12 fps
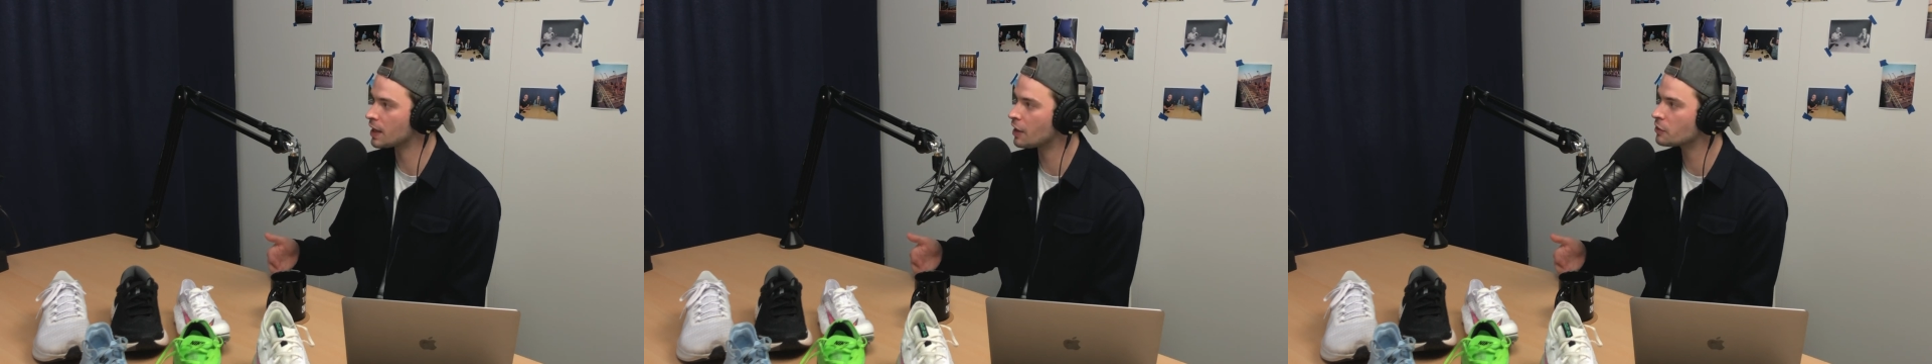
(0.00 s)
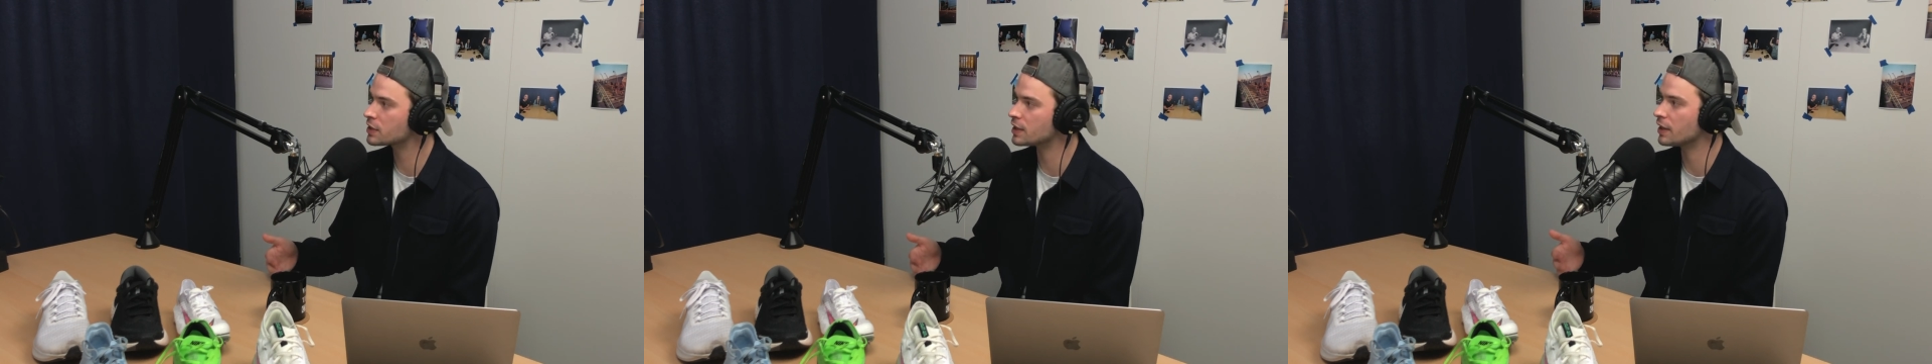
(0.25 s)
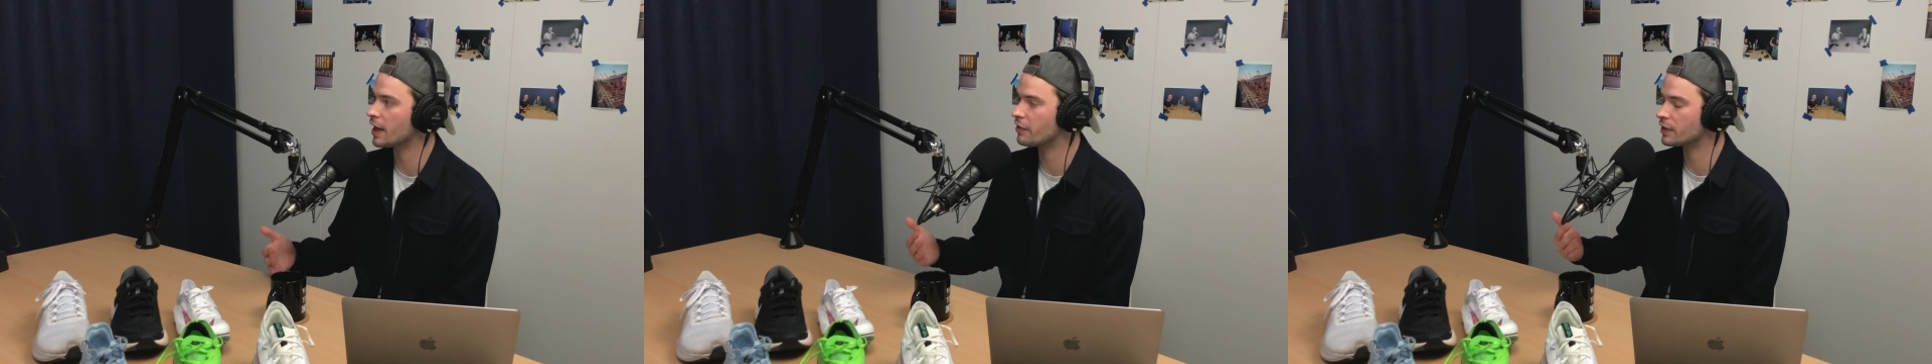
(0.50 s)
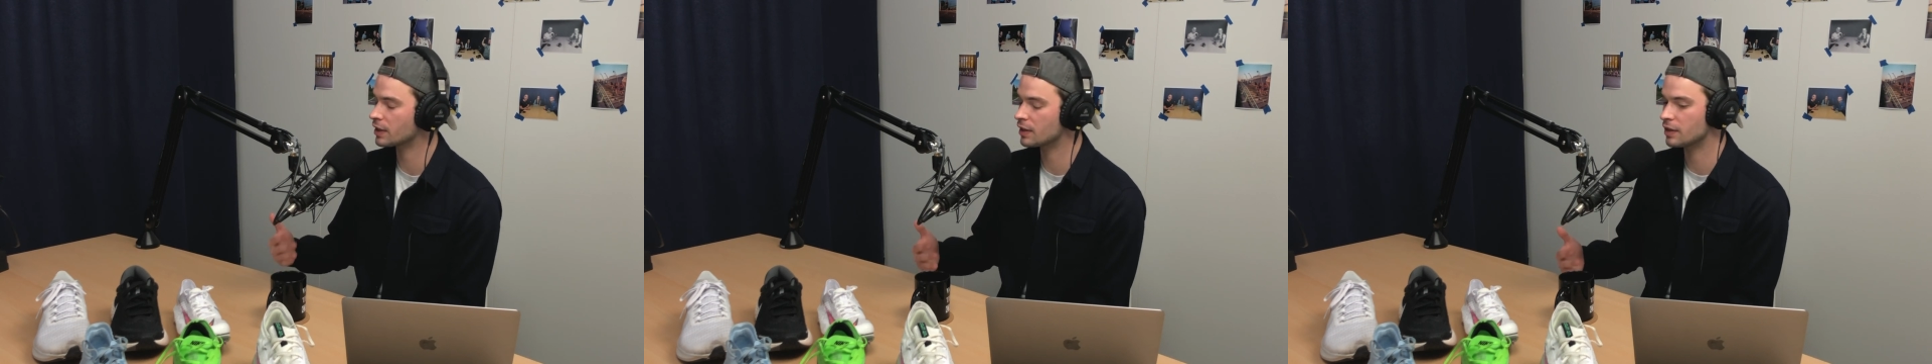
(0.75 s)
allowed and
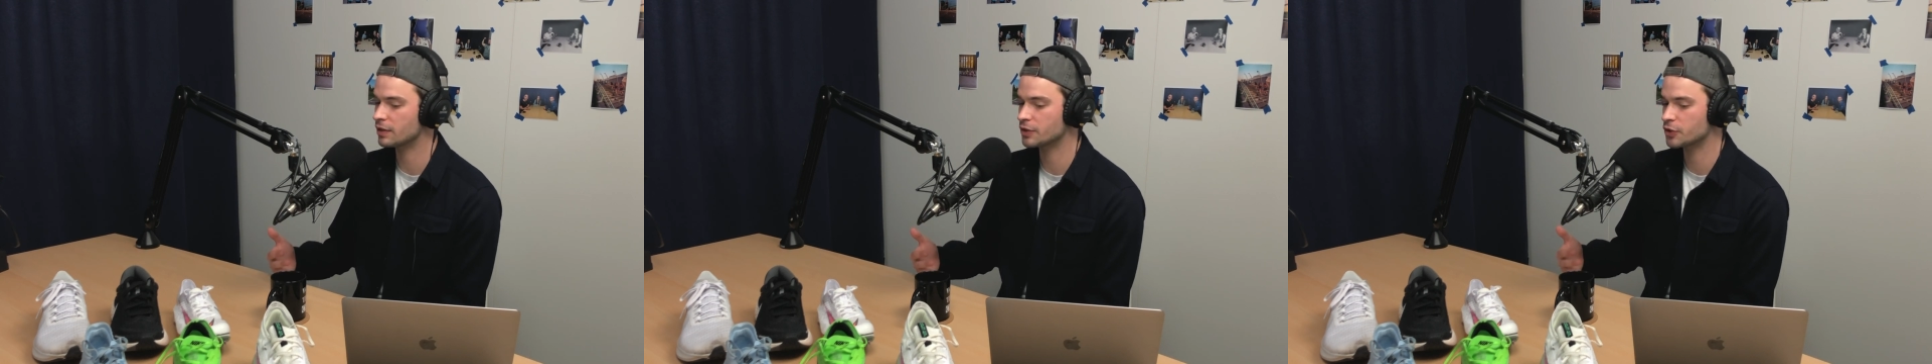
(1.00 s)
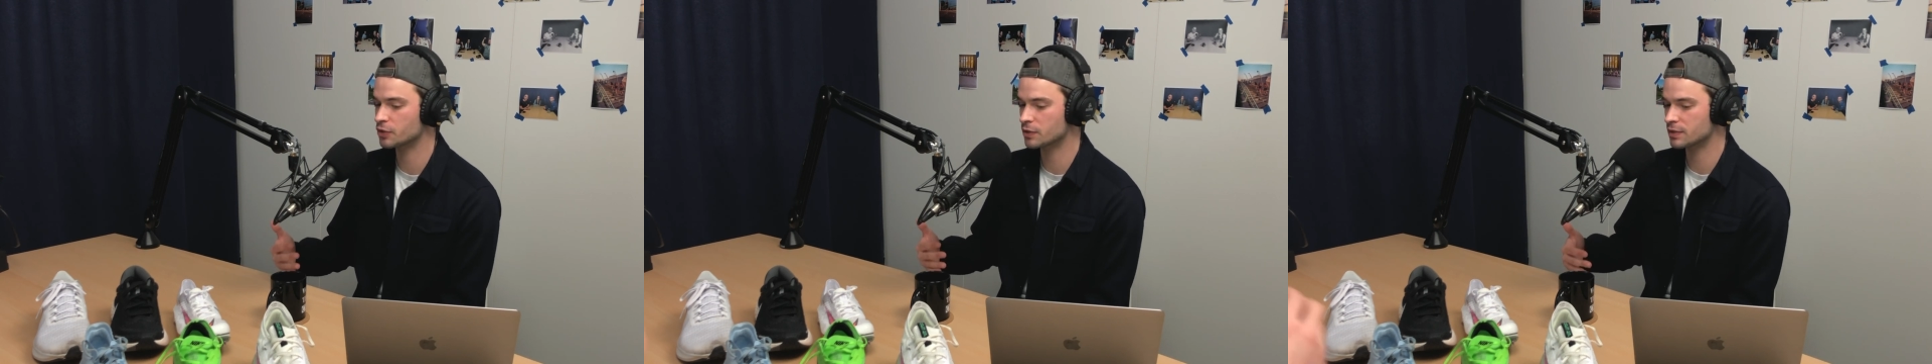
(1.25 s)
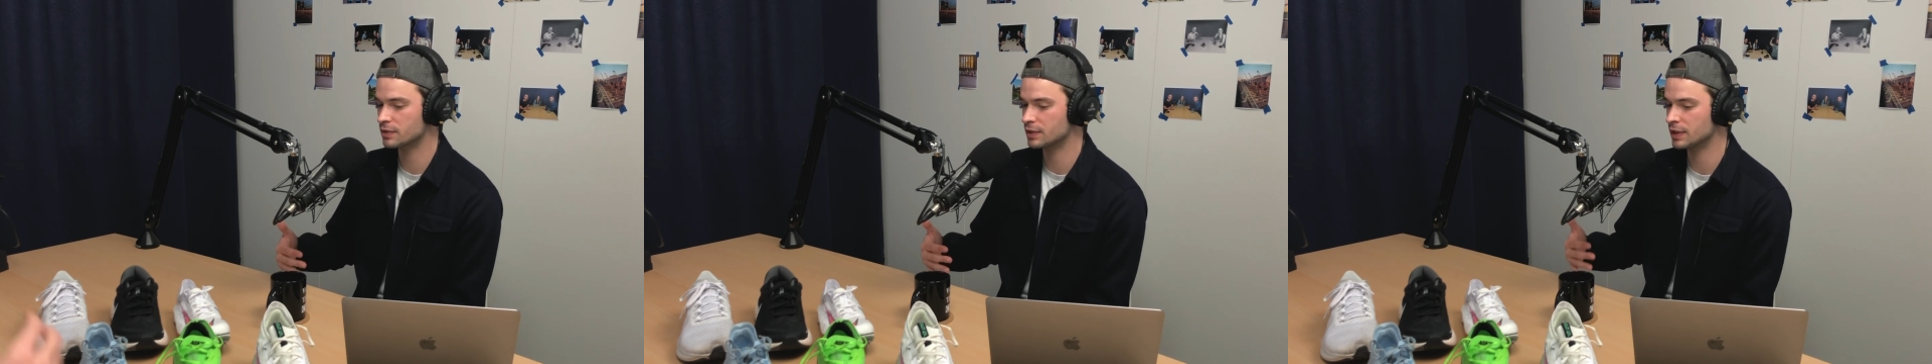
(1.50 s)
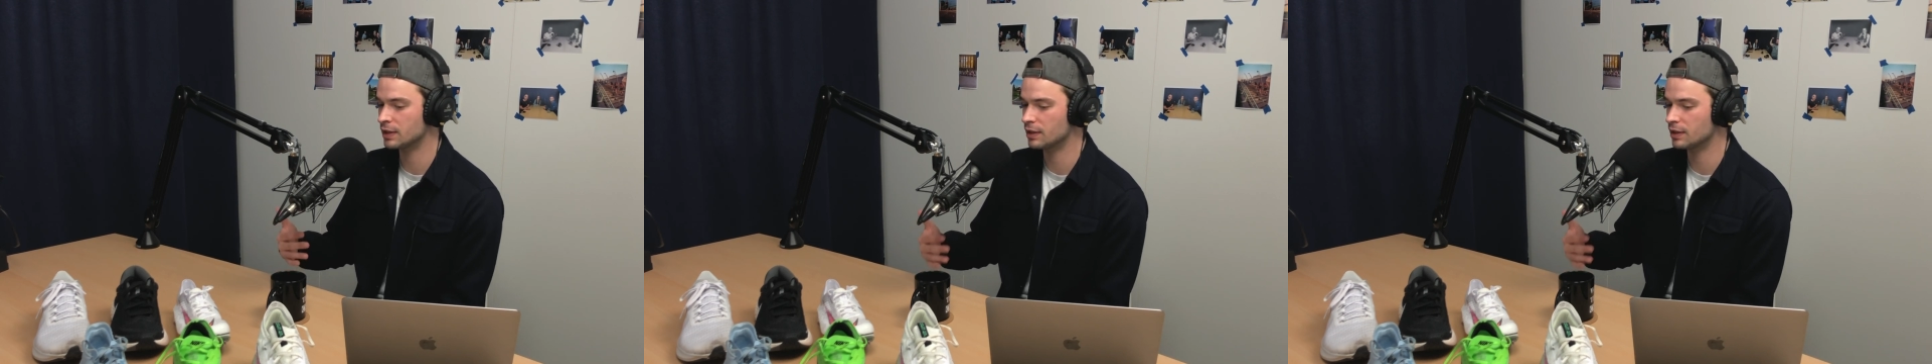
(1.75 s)
having the shoes,